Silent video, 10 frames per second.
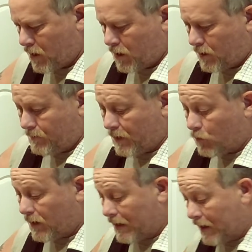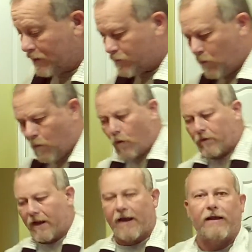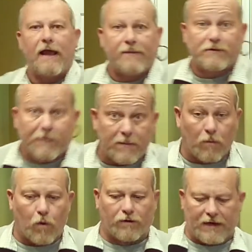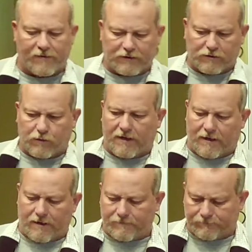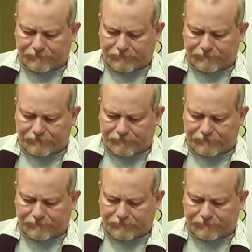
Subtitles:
The big weekend, it's Memorial Day, happens to be Memorial Day this weekend.